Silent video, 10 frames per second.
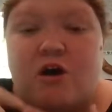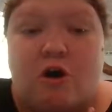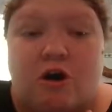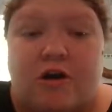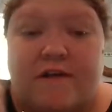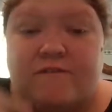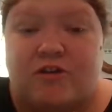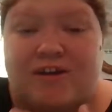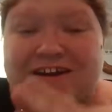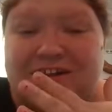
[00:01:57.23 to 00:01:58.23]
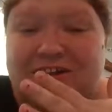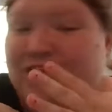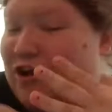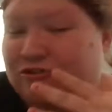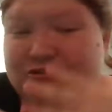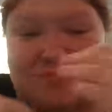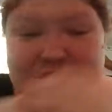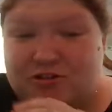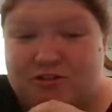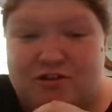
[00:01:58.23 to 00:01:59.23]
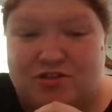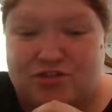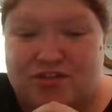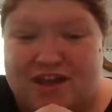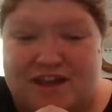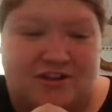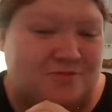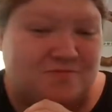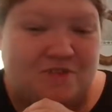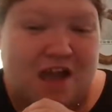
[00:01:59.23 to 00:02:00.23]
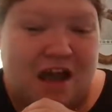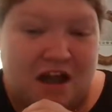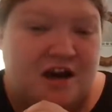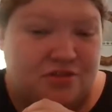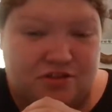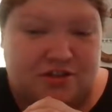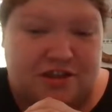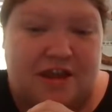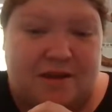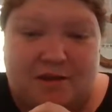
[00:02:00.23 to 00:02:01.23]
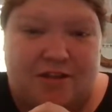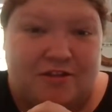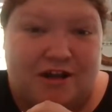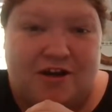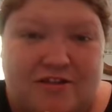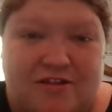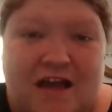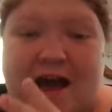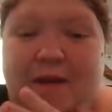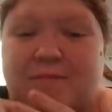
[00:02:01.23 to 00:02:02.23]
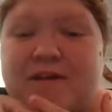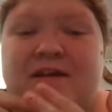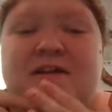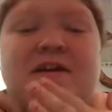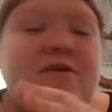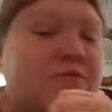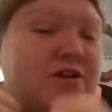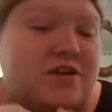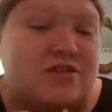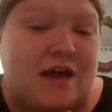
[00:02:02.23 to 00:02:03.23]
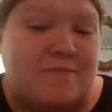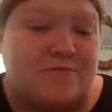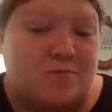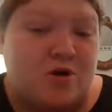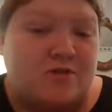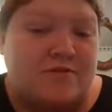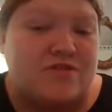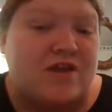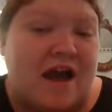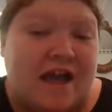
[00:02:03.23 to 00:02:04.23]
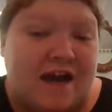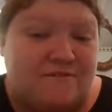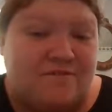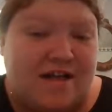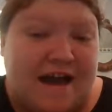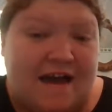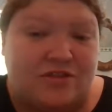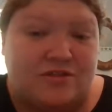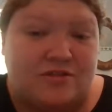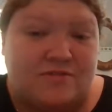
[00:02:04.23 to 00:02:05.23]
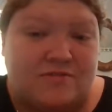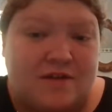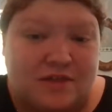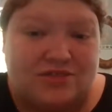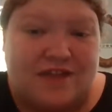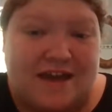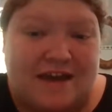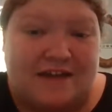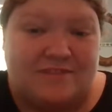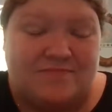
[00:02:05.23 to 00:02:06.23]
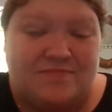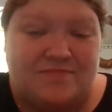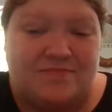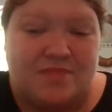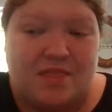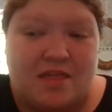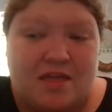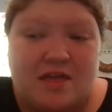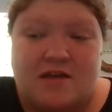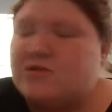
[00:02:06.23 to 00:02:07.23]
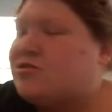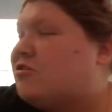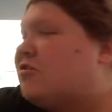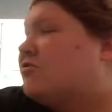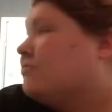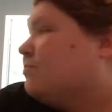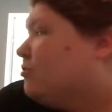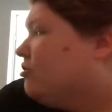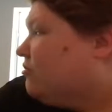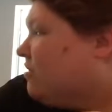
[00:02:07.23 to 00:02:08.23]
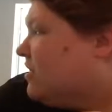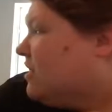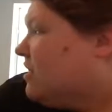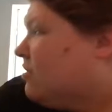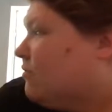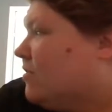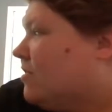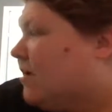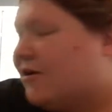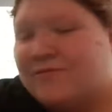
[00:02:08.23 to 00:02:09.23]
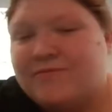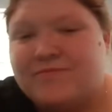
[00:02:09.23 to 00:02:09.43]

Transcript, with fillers: or if you're gonna go, trip going across the stage. I constantly think I'm gonna do that time, which is happened part of the reason I got flats instead there's a bird trying to get in the window.